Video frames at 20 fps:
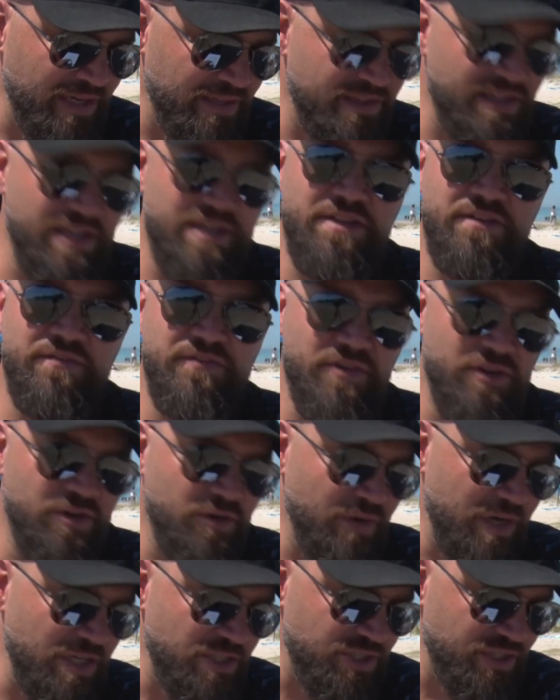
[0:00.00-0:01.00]
thank you for your
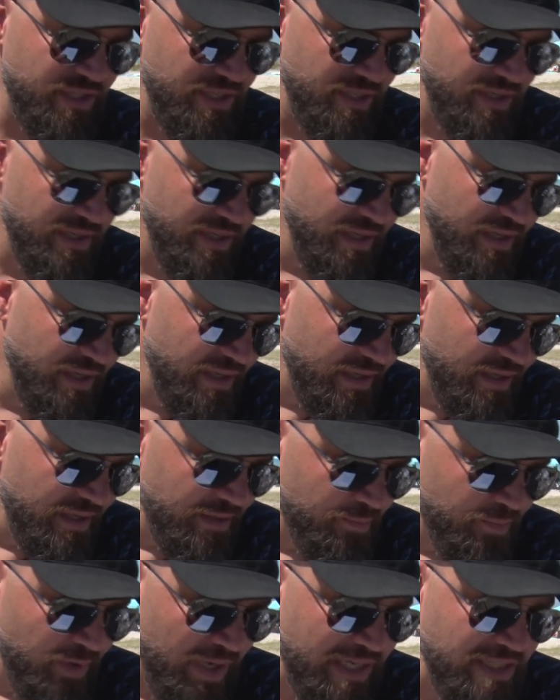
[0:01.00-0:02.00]
question.
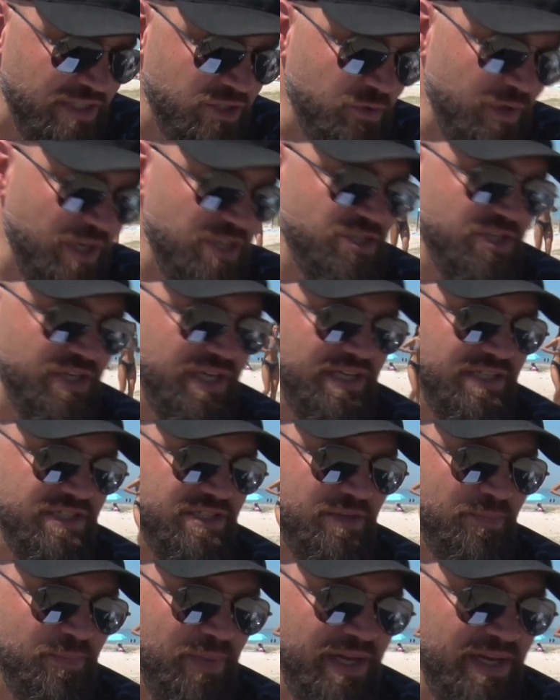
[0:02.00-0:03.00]
Brendan's question is,
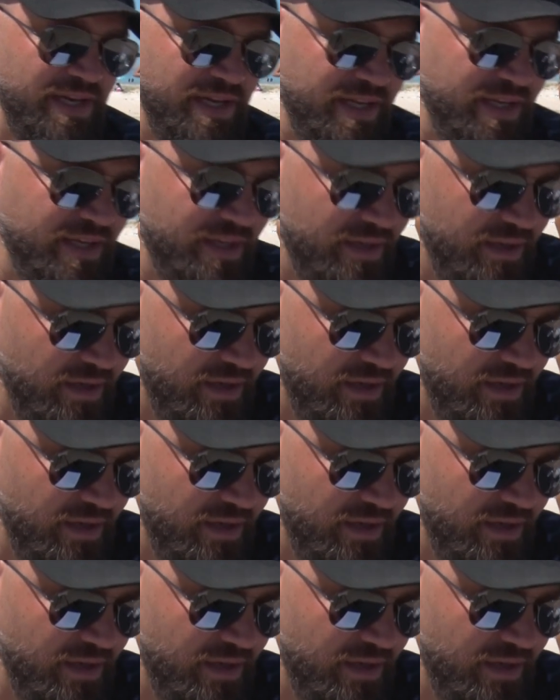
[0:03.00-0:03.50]
depending